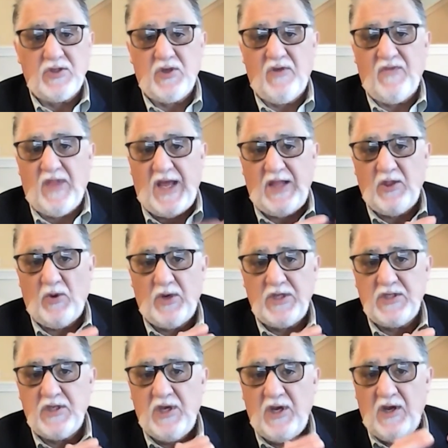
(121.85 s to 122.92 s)
So if
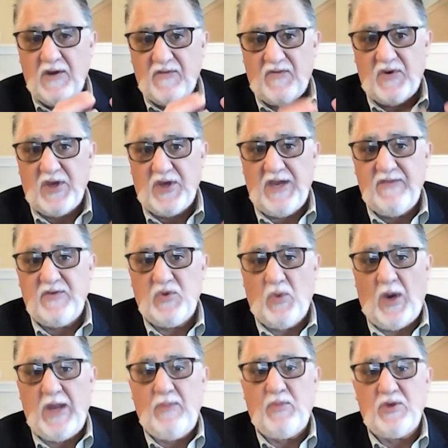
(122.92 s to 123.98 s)
landlords forgive
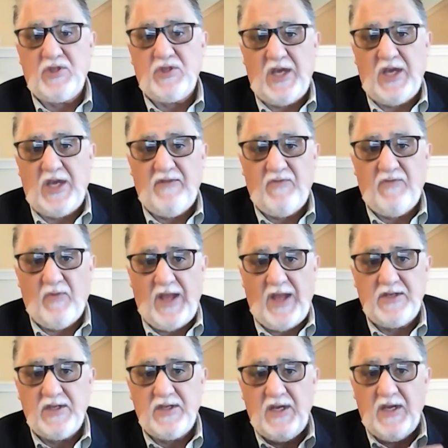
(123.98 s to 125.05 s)
20% of
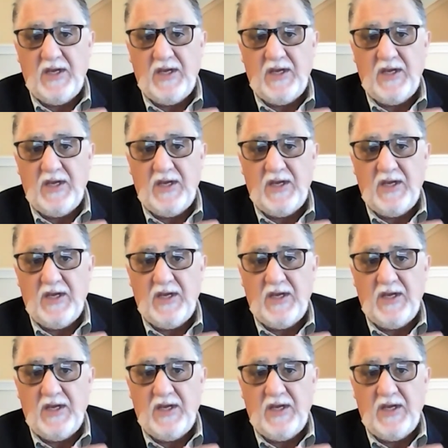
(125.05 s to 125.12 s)
rent,